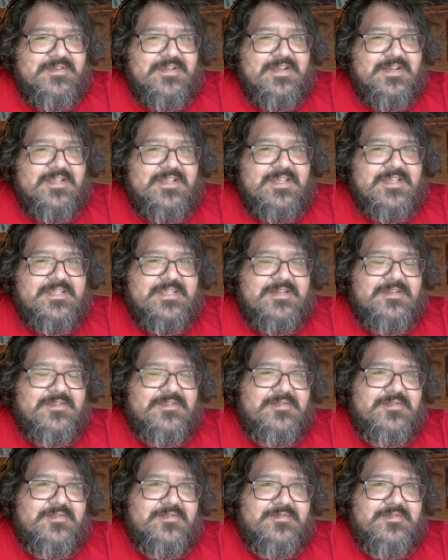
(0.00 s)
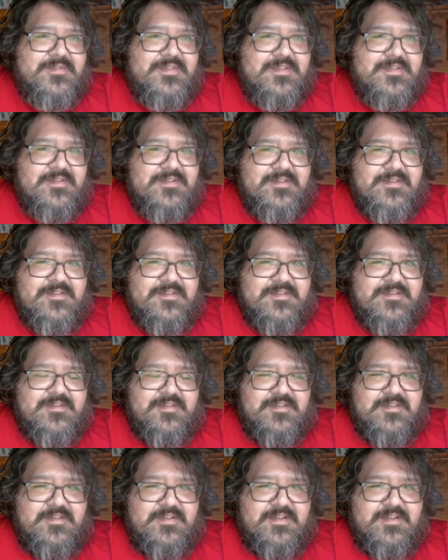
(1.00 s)
kind of like that other dude that
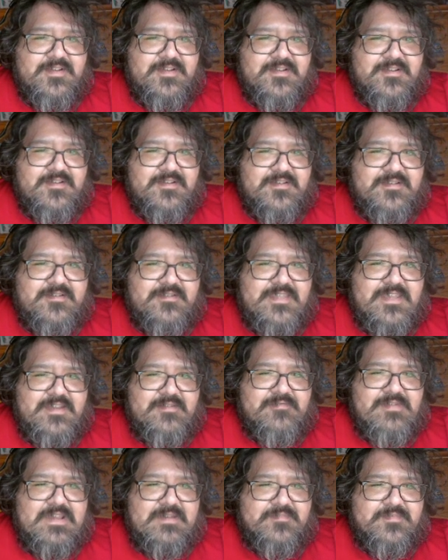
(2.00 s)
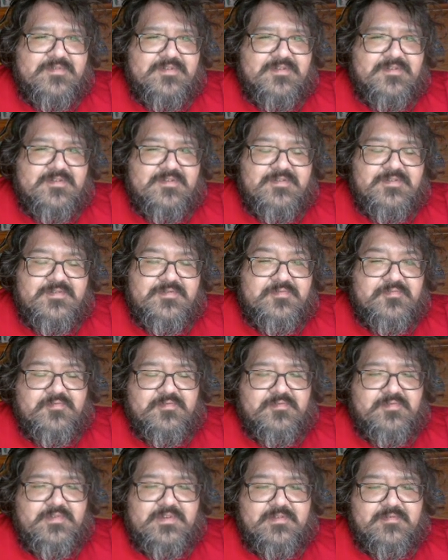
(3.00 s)
rapper,
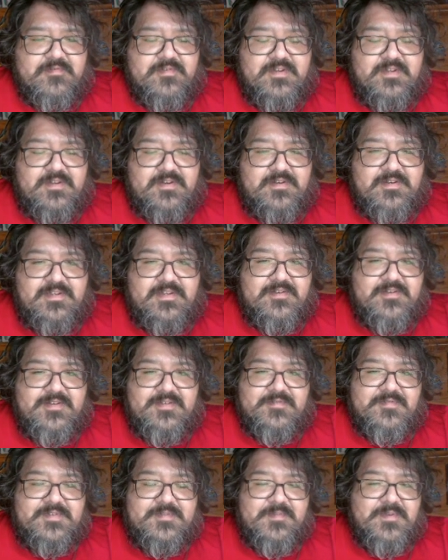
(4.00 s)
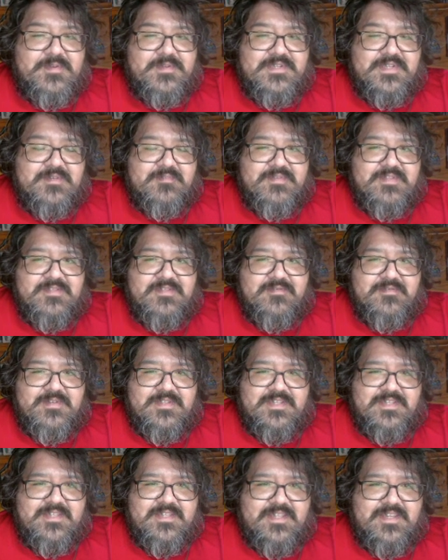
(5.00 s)
whatever. I don't hear any of his music, but the
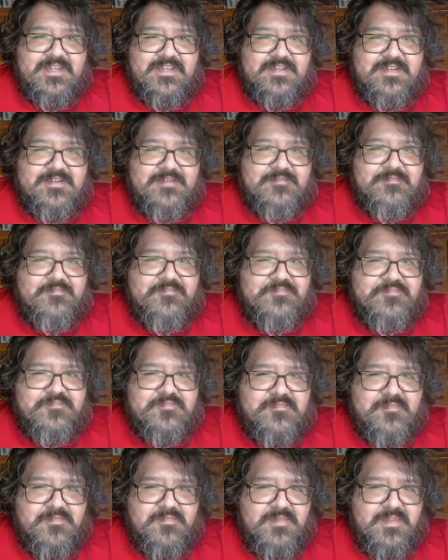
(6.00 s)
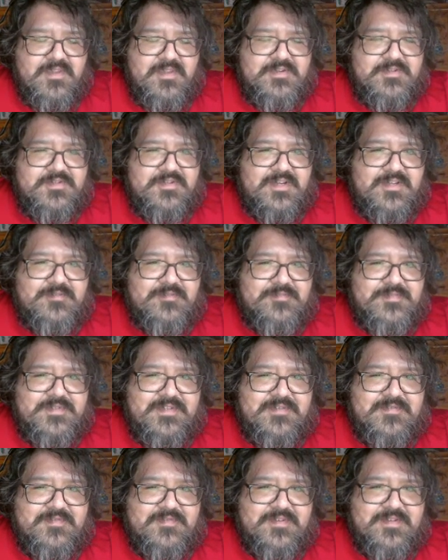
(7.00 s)
one that like shot
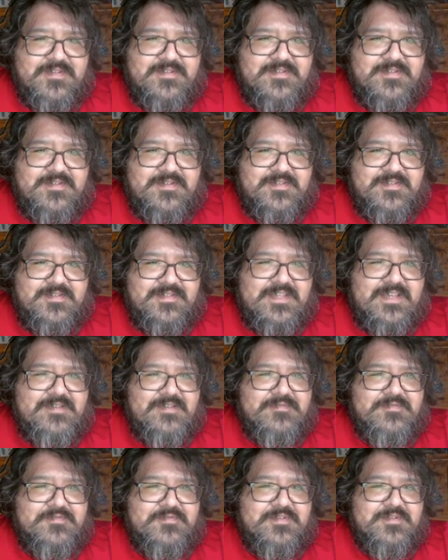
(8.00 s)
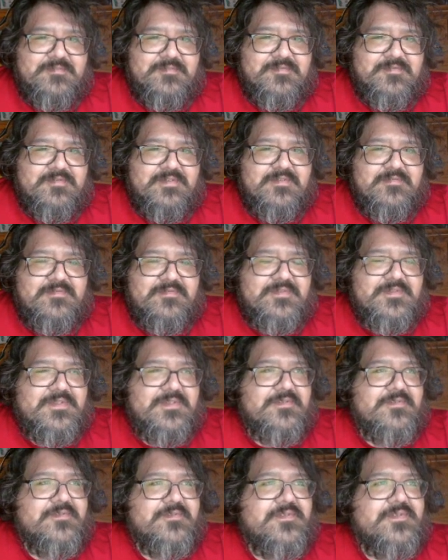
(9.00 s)
himself on the live stream or whatever.
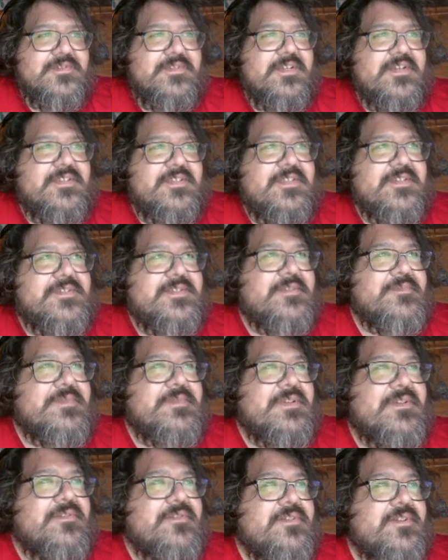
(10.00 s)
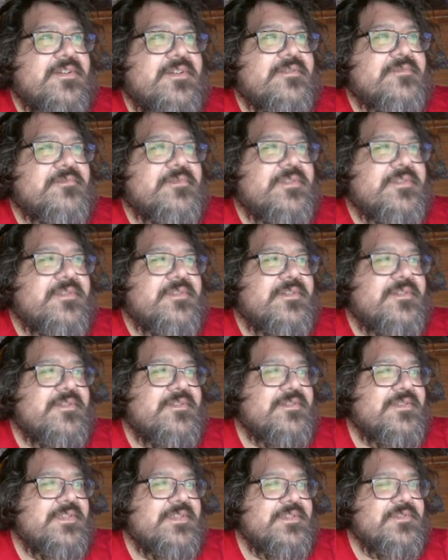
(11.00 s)
So there's a lot of things that could be going on with
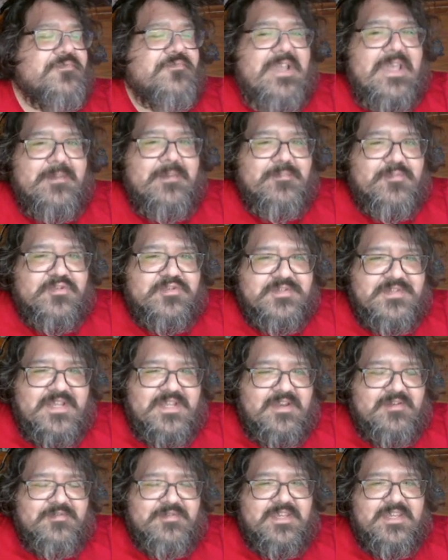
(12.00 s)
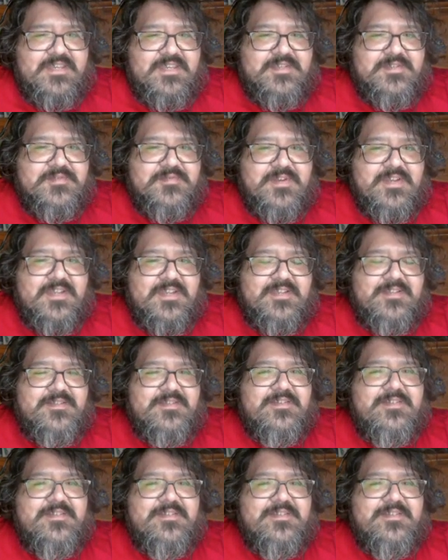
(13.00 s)
these rappers nowadays, right?